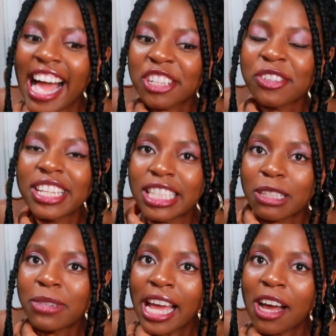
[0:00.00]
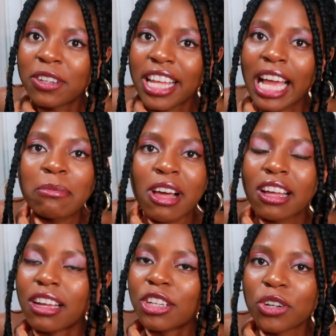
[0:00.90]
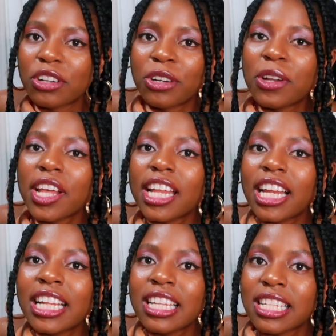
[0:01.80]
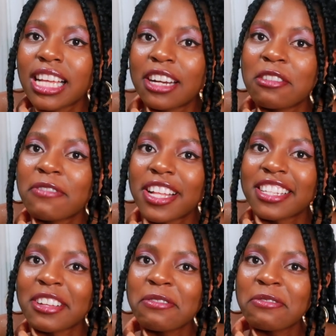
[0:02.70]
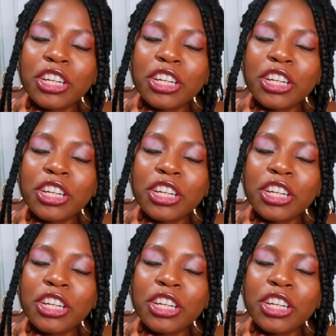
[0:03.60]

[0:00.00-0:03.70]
actually deep down, like I'm not gonna sugarcoat it. Like this is kind of offensive.